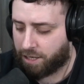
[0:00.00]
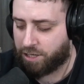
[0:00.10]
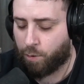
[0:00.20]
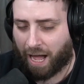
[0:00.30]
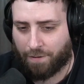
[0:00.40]

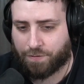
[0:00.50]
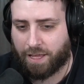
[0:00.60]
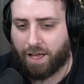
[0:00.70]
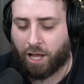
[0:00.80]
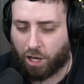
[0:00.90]

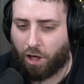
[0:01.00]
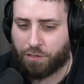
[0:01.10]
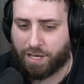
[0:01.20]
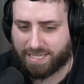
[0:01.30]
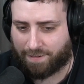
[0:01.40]
A lot of
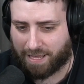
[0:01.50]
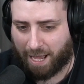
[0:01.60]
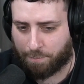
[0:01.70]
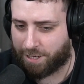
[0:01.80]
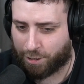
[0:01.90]
things have to
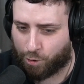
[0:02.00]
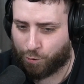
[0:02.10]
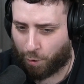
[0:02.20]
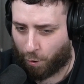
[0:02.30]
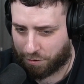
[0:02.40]
happen in a good
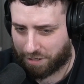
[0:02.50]
order.